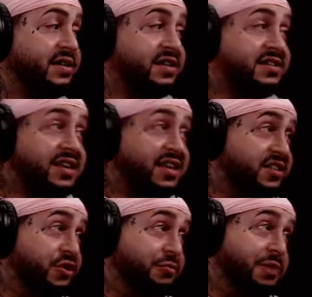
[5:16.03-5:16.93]
to say, it's
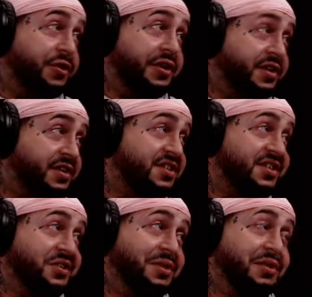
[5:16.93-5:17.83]
too moody. It's
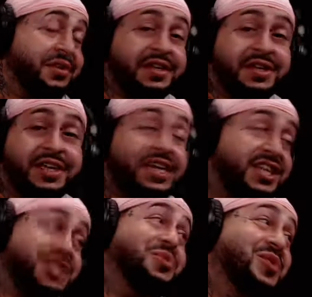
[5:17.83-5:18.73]
too moody.
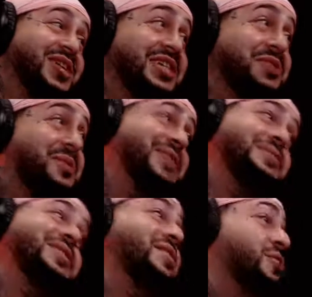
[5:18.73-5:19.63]
You really don't want to be
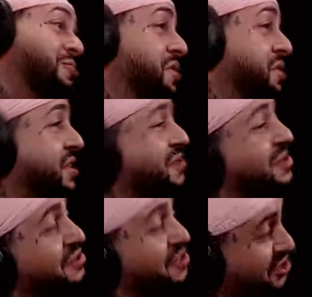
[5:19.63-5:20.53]
so moody when you
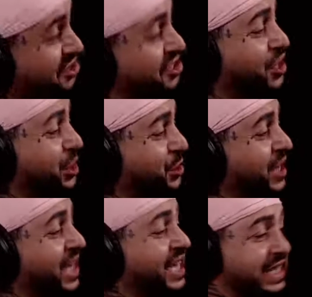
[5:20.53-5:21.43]
do your show.
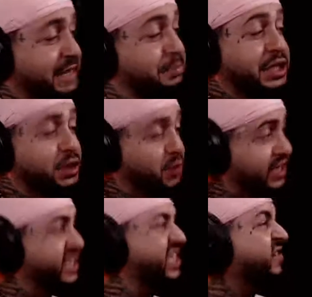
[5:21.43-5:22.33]
It's a bit
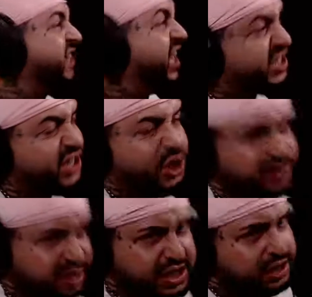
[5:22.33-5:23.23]
aggressive. Don't
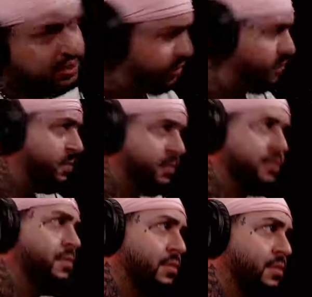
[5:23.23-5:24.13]
scare them.
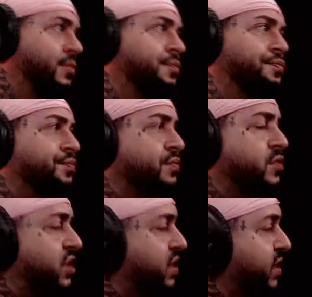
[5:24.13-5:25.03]

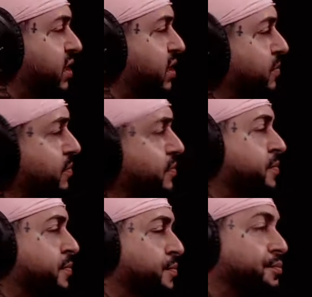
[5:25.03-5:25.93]
Shit like that.
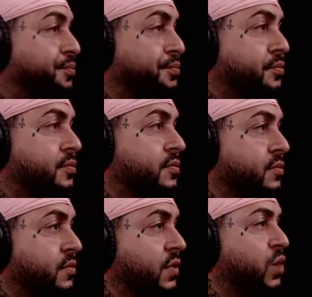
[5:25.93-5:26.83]

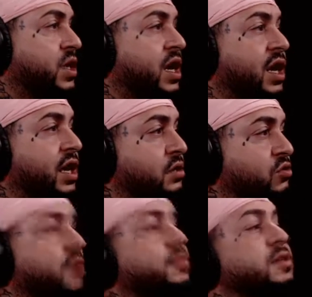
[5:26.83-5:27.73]
Where y'all at?
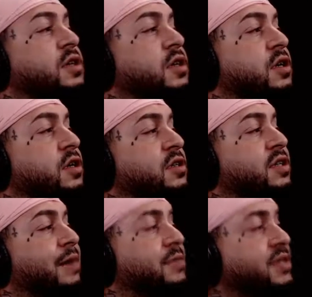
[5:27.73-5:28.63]
Drop a
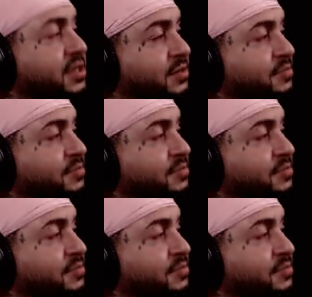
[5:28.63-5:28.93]
slot machine.